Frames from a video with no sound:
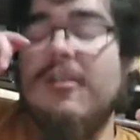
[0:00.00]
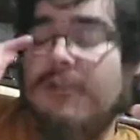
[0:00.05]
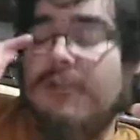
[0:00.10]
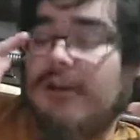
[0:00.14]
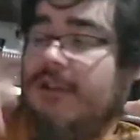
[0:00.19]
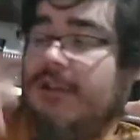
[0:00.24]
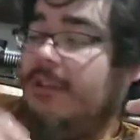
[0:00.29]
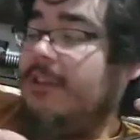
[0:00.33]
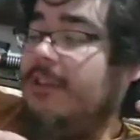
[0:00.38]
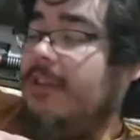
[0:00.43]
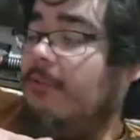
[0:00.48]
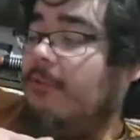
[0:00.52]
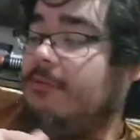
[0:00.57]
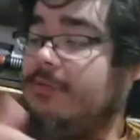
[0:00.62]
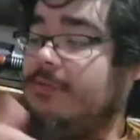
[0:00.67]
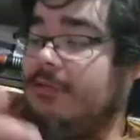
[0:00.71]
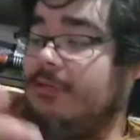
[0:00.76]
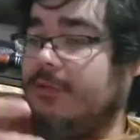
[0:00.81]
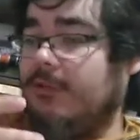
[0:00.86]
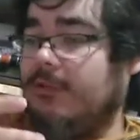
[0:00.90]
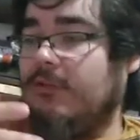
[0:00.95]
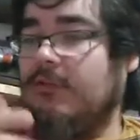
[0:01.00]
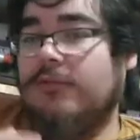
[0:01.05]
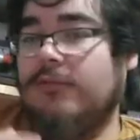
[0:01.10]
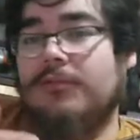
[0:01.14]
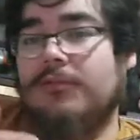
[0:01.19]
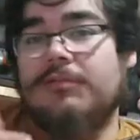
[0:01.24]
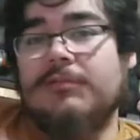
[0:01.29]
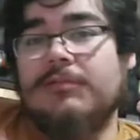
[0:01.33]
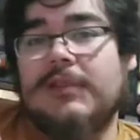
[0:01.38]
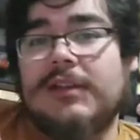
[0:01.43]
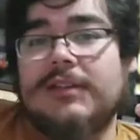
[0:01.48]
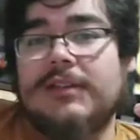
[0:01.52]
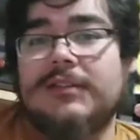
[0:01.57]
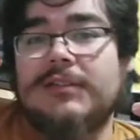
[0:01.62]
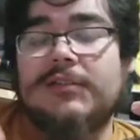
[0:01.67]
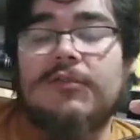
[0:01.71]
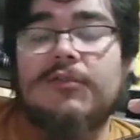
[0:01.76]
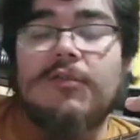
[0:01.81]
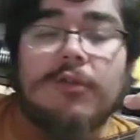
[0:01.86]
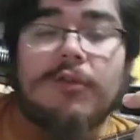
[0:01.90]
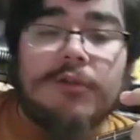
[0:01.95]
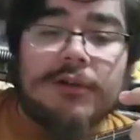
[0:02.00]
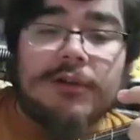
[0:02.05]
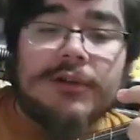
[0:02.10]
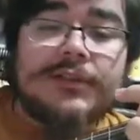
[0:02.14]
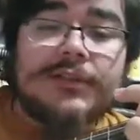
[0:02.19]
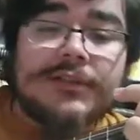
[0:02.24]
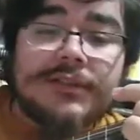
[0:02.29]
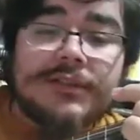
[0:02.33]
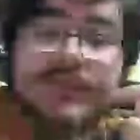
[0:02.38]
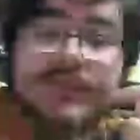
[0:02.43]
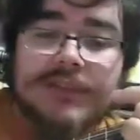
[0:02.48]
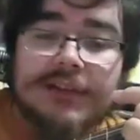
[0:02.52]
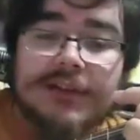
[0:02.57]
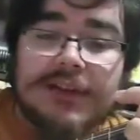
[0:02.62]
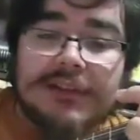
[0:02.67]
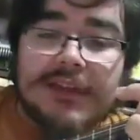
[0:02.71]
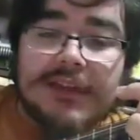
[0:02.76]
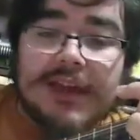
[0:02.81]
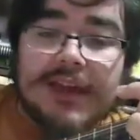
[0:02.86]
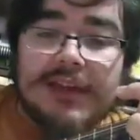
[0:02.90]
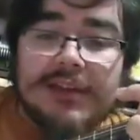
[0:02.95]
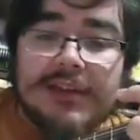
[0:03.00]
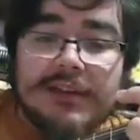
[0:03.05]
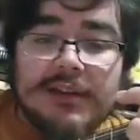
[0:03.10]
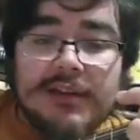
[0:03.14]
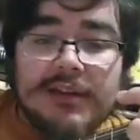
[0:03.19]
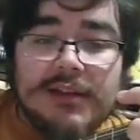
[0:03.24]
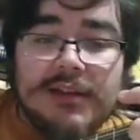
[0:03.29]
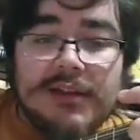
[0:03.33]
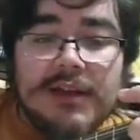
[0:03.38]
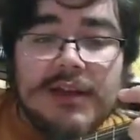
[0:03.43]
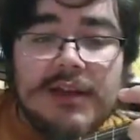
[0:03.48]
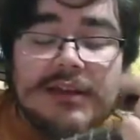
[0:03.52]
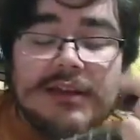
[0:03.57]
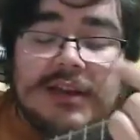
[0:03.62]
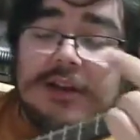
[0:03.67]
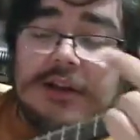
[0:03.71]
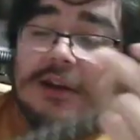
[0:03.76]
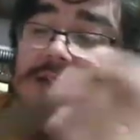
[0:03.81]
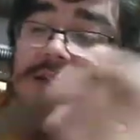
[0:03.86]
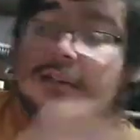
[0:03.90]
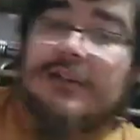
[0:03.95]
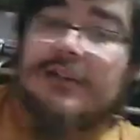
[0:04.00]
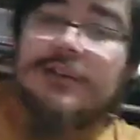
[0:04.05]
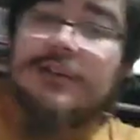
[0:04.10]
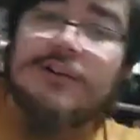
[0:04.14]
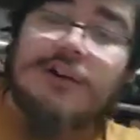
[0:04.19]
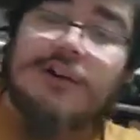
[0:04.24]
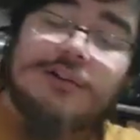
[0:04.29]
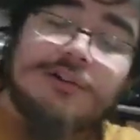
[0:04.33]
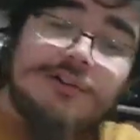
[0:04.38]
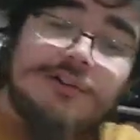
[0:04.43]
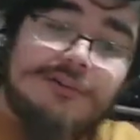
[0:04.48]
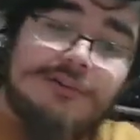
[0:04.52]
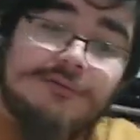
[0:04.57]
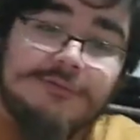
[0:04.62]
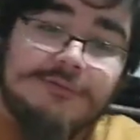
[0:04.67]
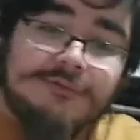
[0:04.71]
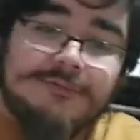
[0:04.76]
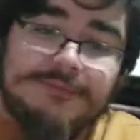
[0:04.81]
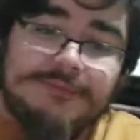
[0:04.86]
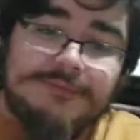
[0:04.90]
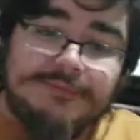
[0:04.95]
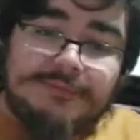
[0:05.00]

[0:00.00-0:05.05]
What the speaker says: Well, I think that works as a nice chorus. Got that. Now I need cartoon,